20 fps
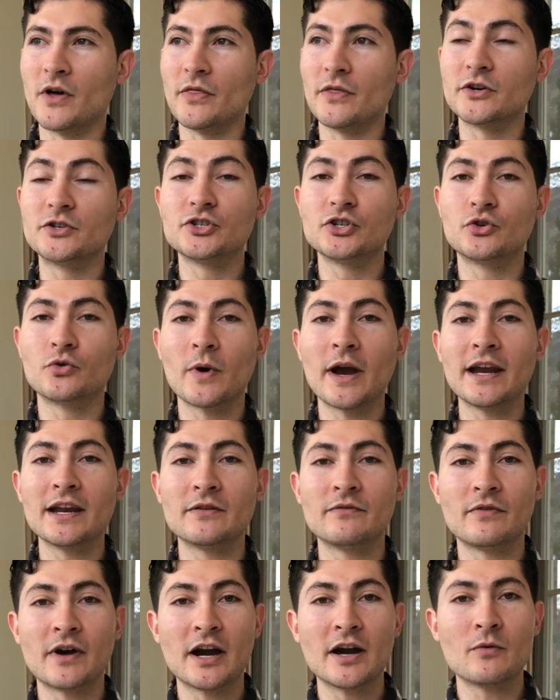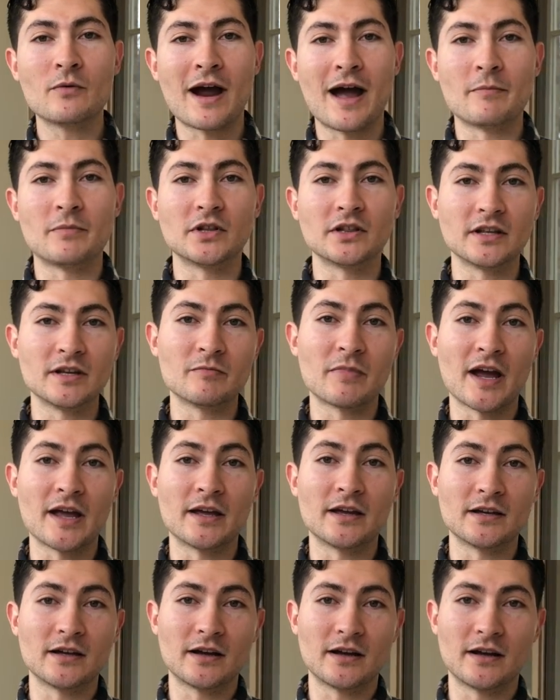they're degraded very rapidly by
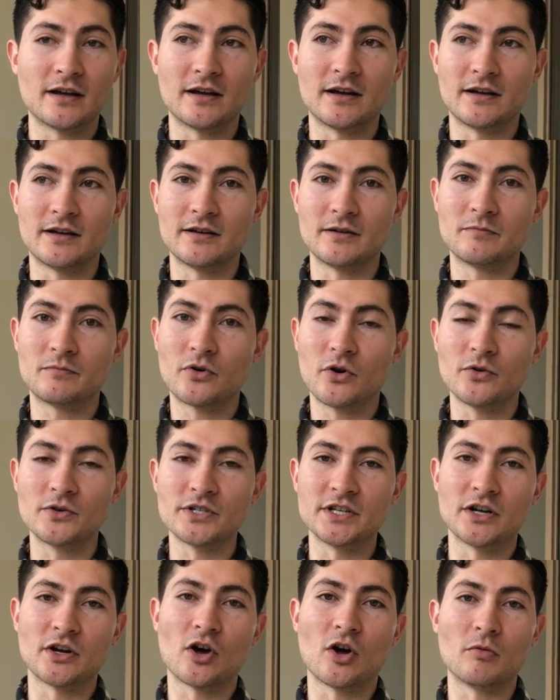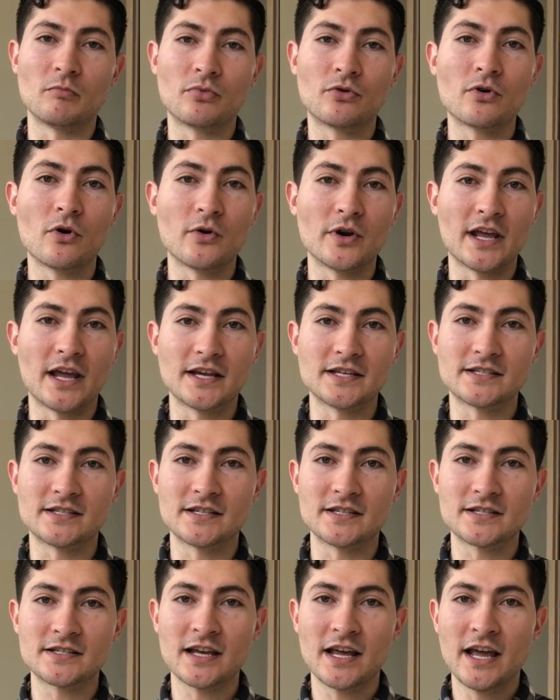a protein called
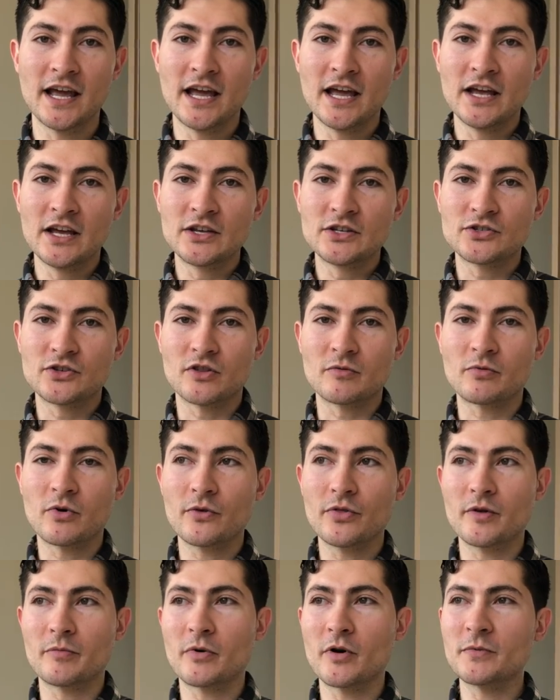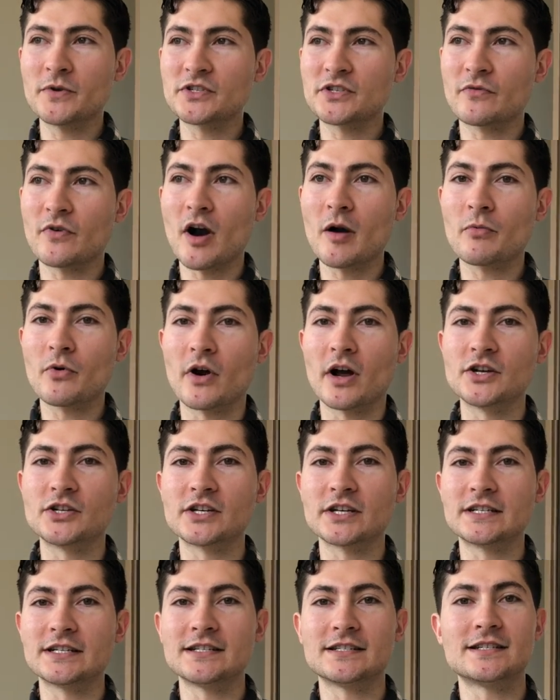proteases. So the purpose of our
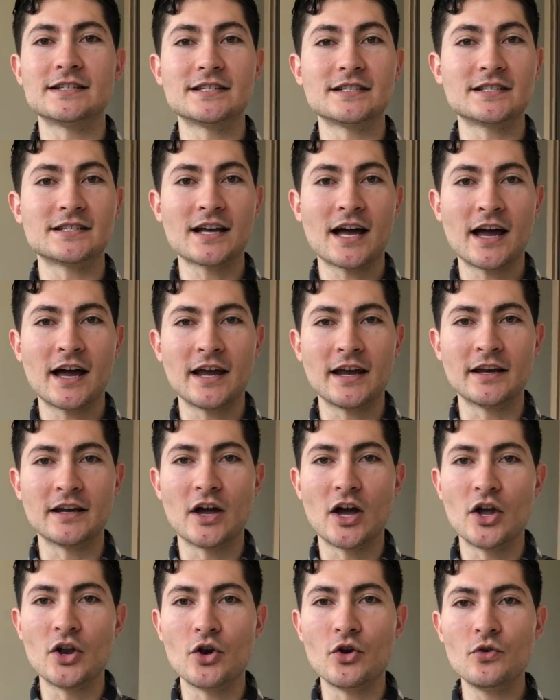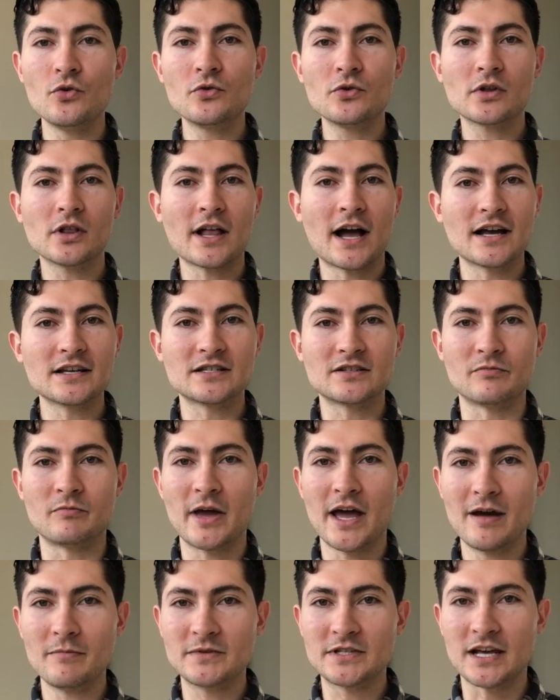project is to design a new class
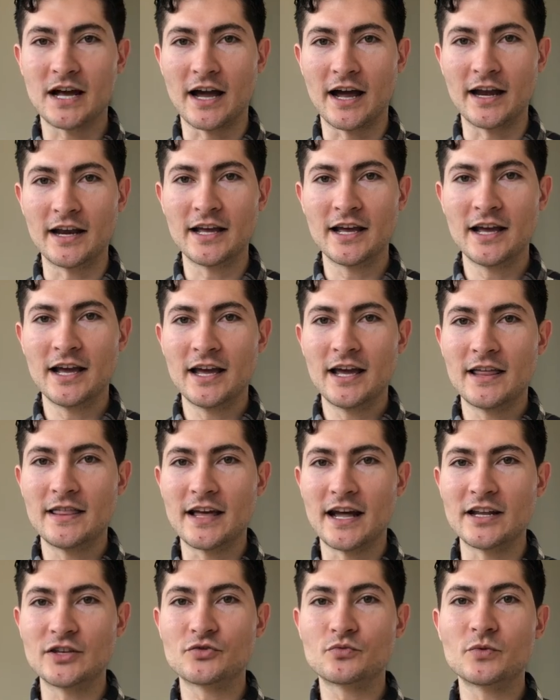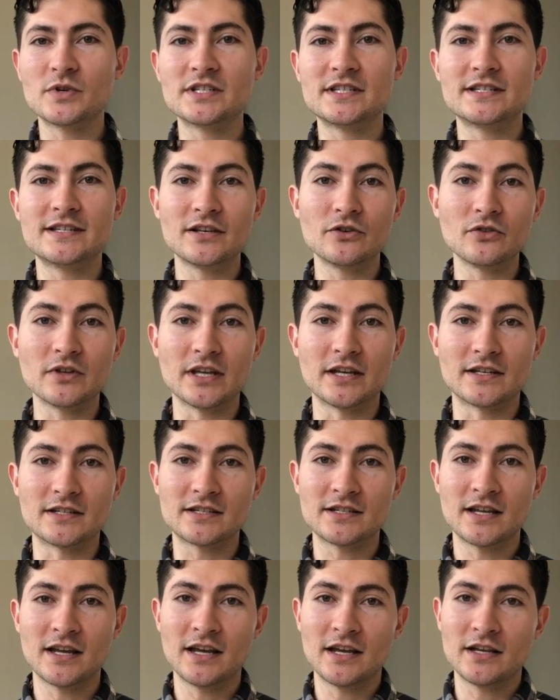of peptide that is
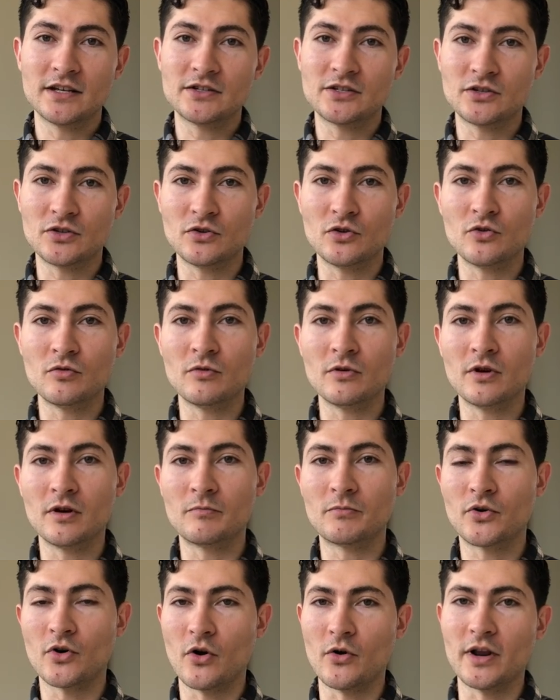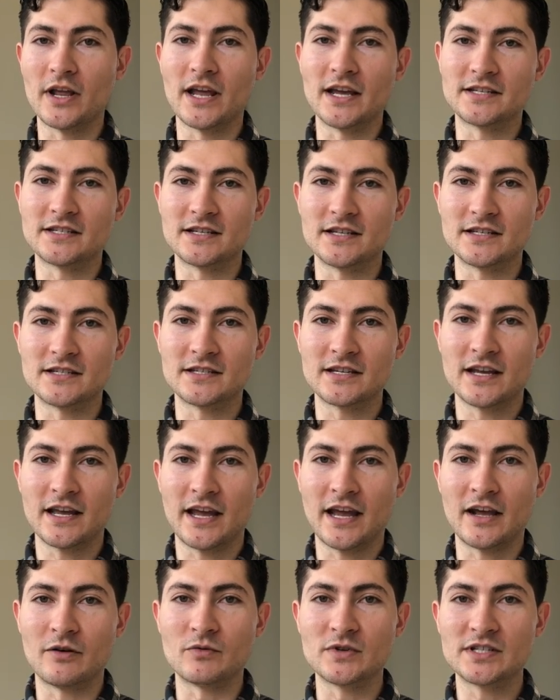resilient to proteases
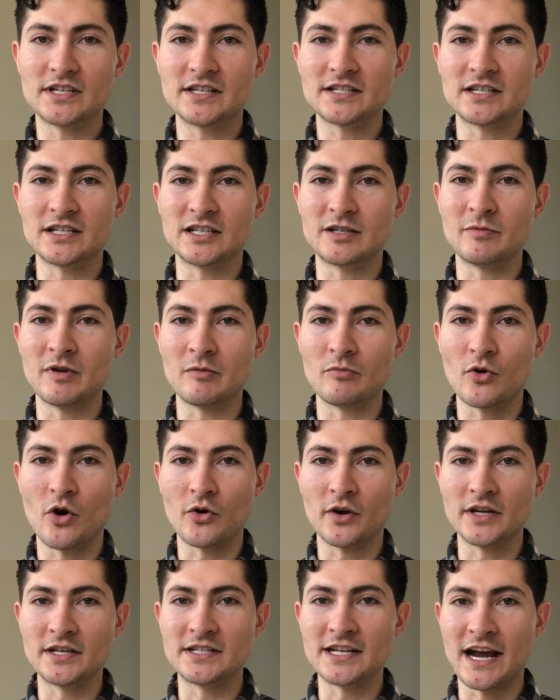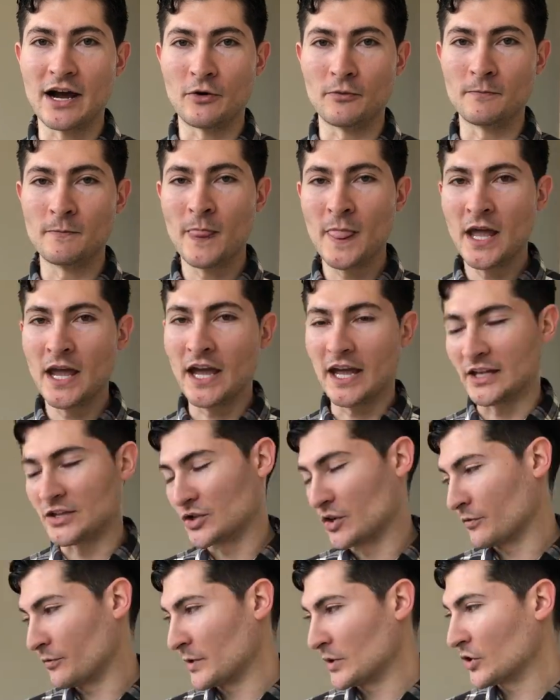and resistant to being broken down. And
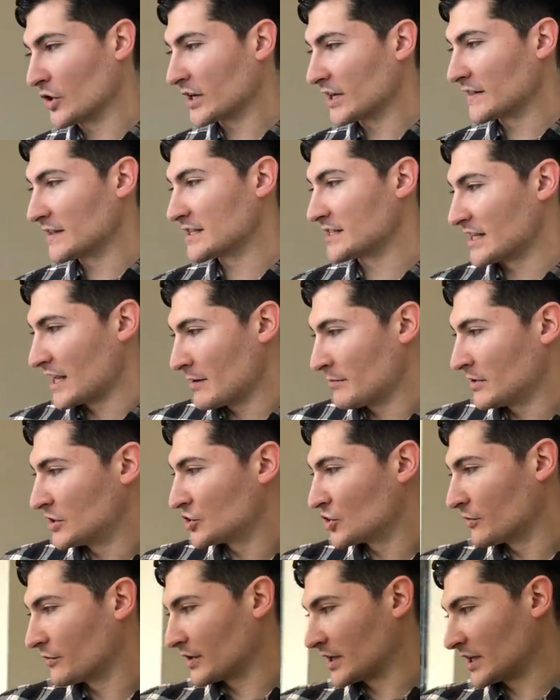so if we look at this image over